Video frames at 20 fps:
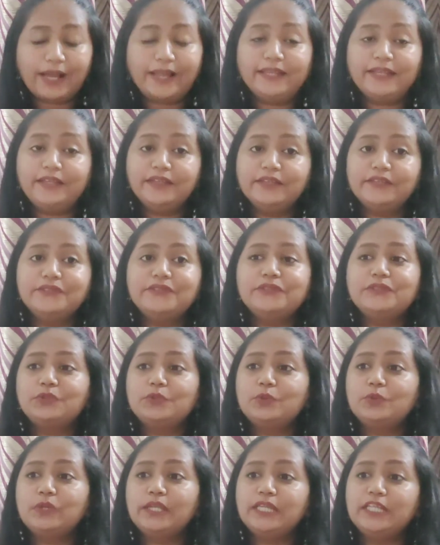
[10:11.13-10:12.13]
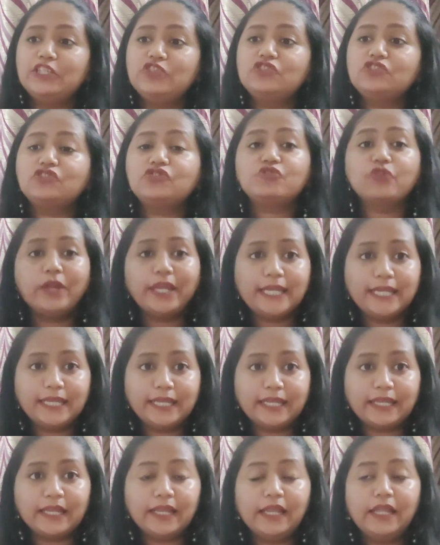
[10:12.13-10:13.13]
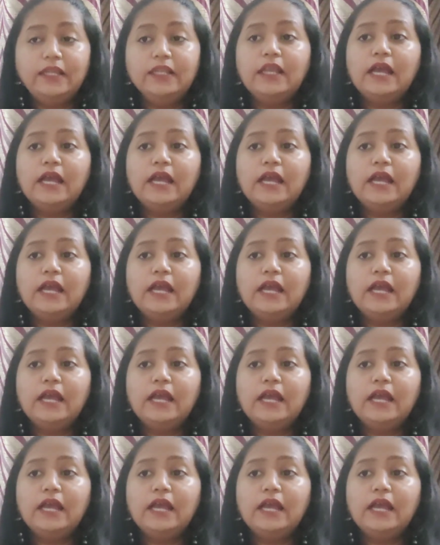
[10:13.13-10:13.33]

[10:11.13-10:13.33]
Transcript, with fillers: I learn through each training.